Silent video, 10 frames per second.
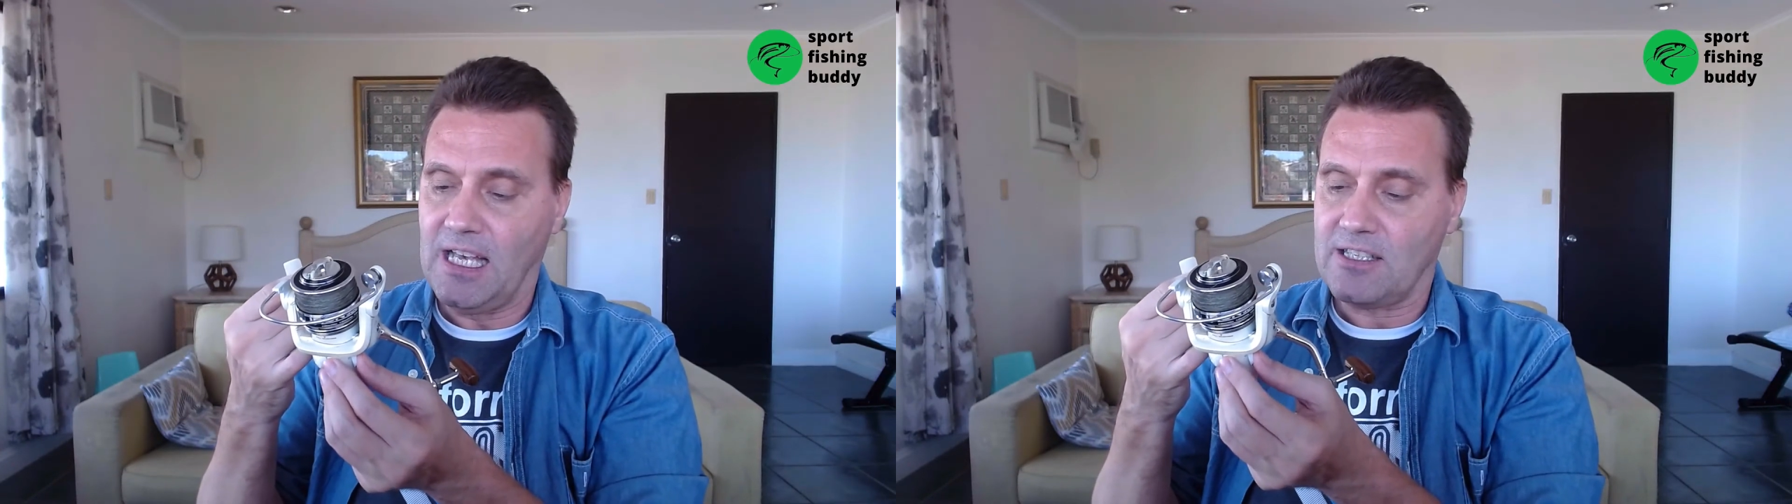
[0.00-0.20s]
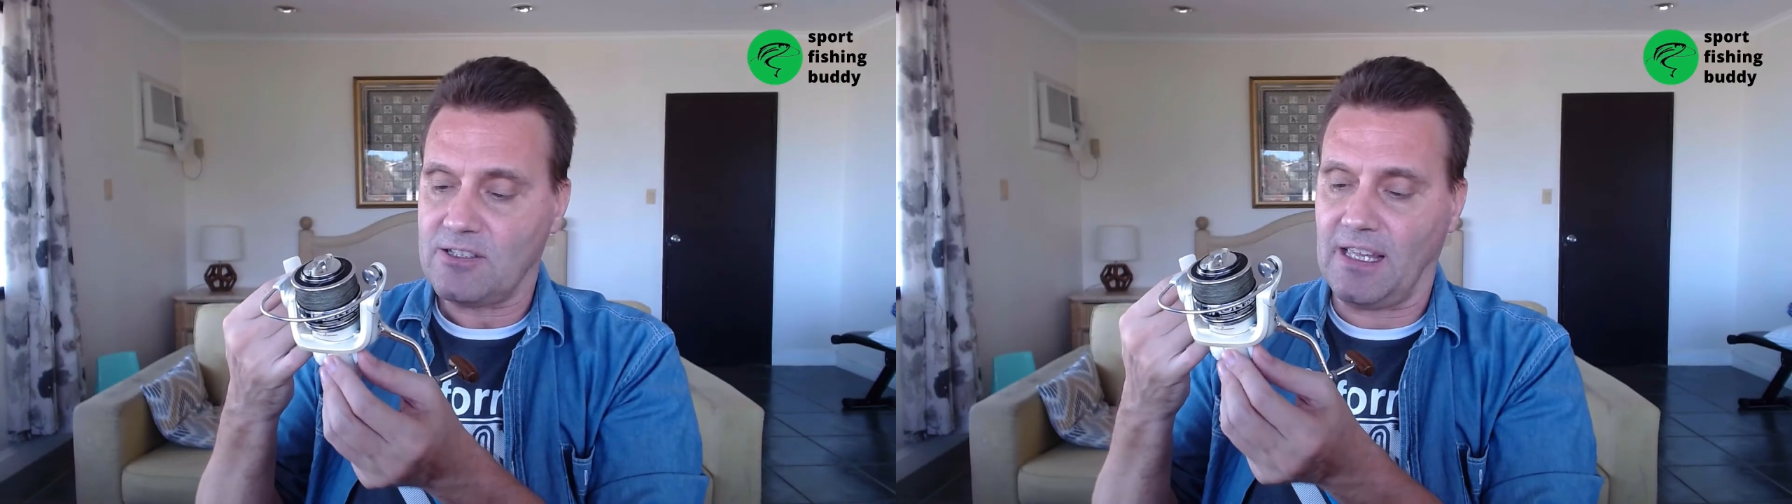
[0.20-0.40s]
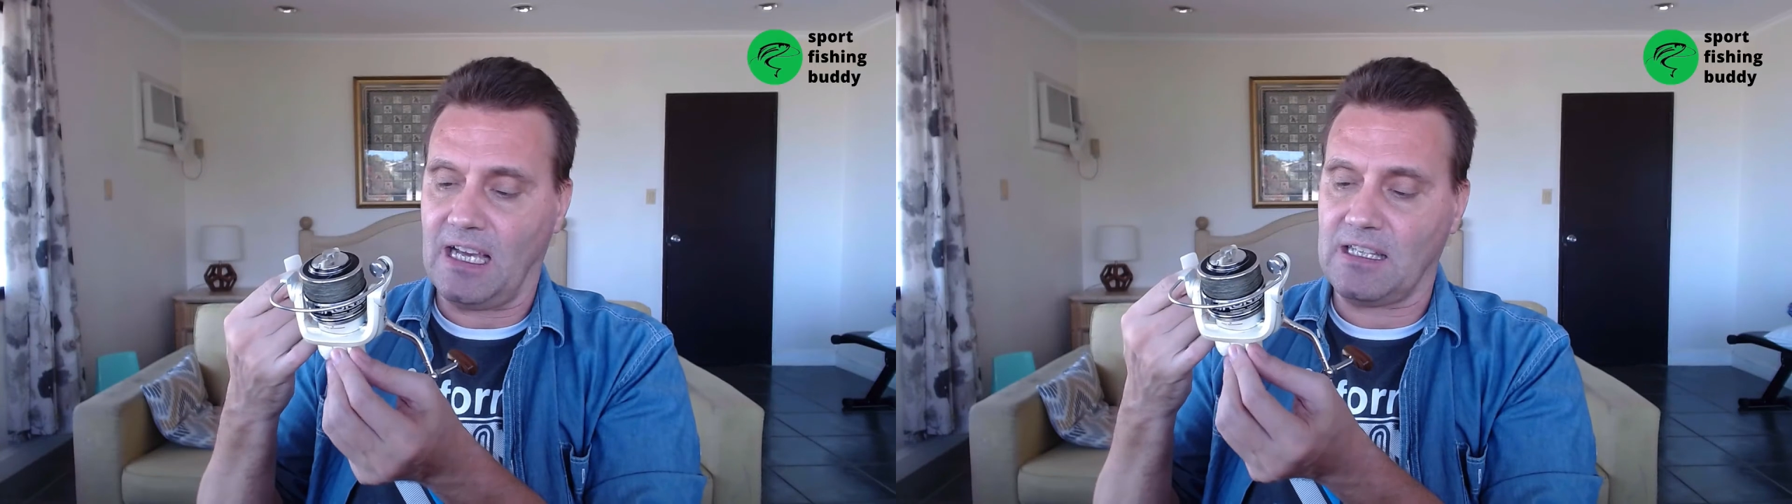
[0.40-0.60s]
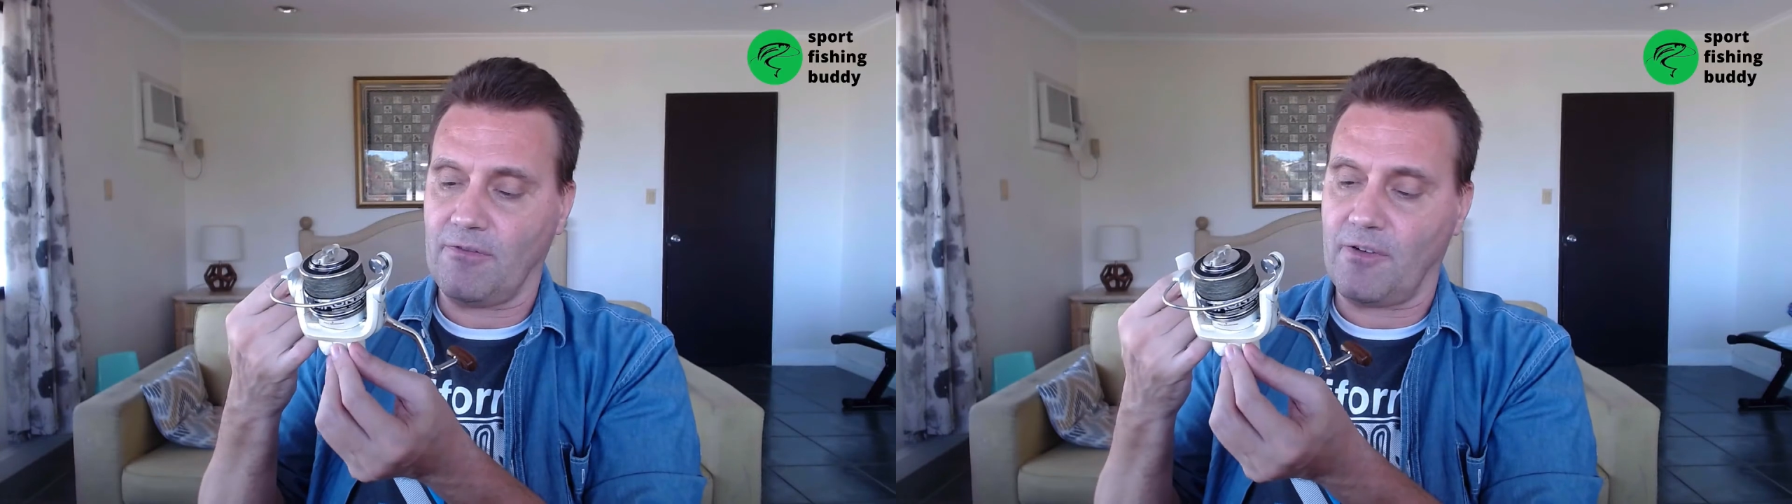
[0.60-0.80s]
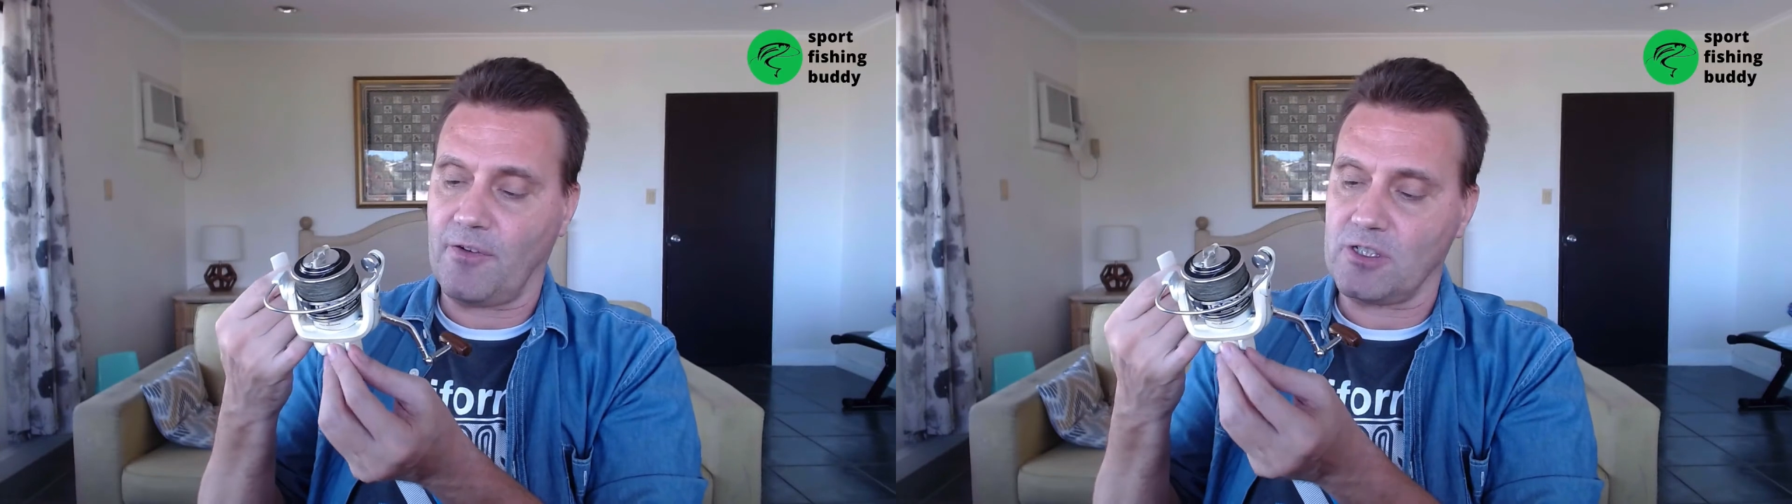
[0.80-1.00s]
So the
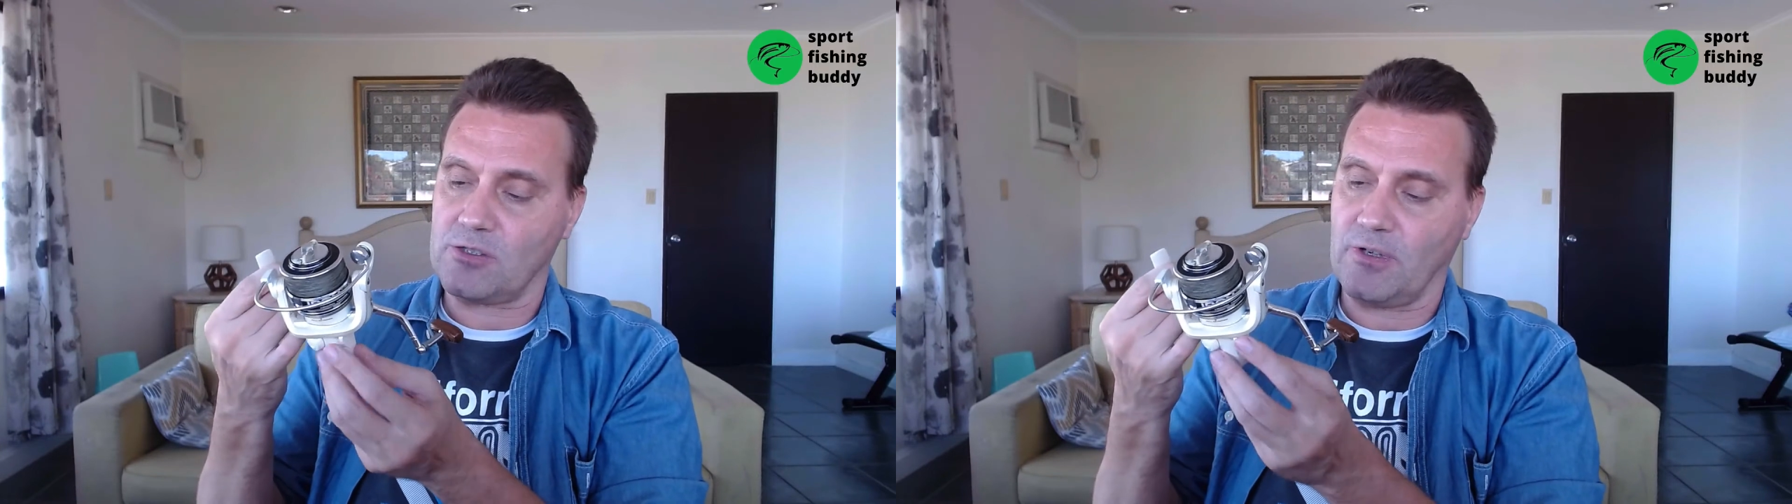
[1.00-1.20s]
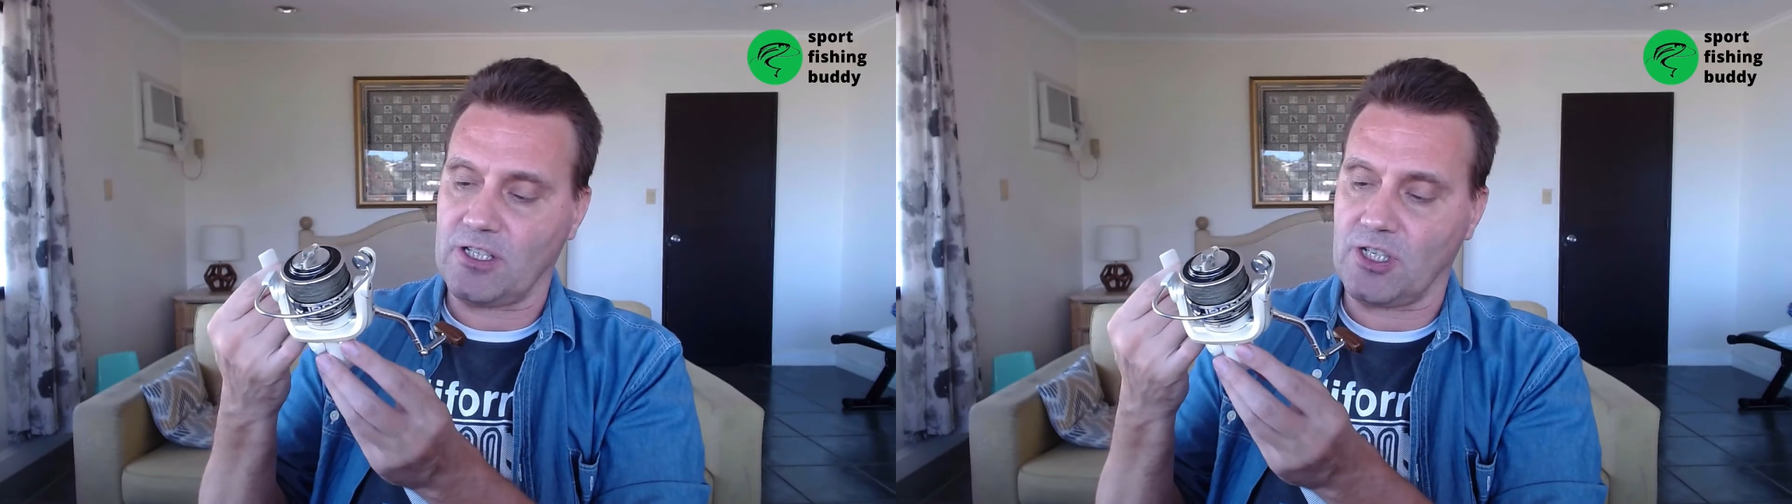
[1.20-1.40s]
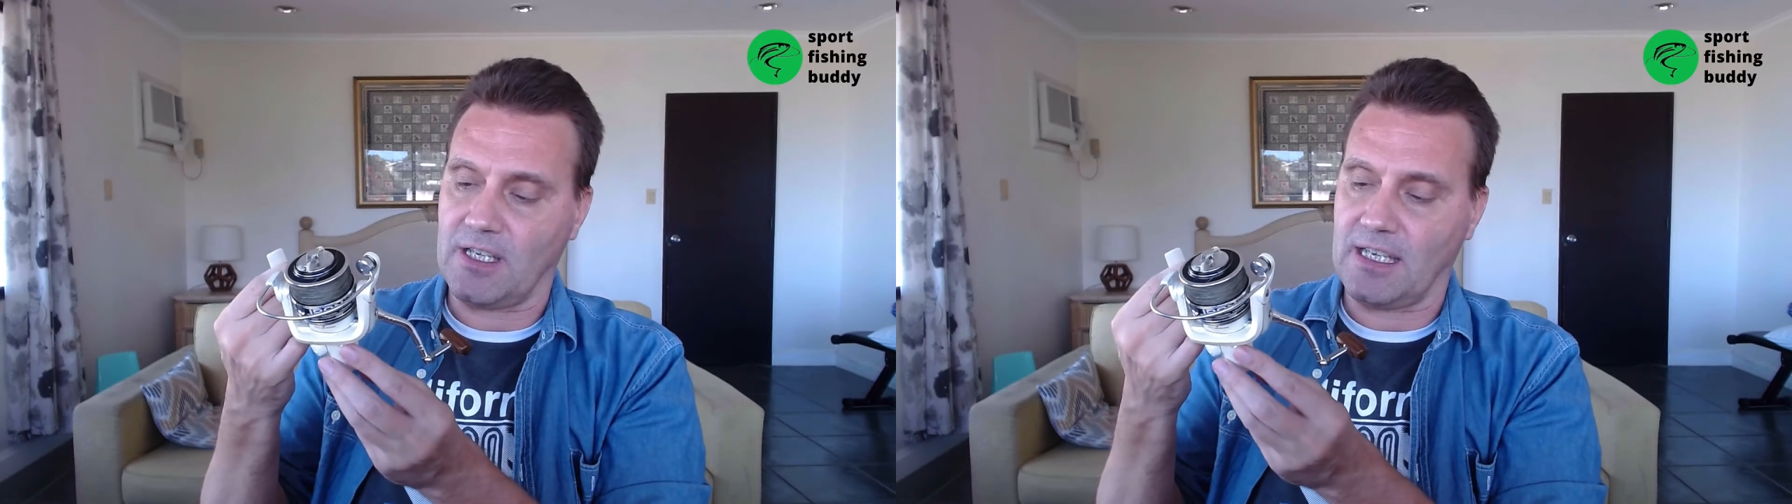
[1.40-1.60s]
anti-reverse switch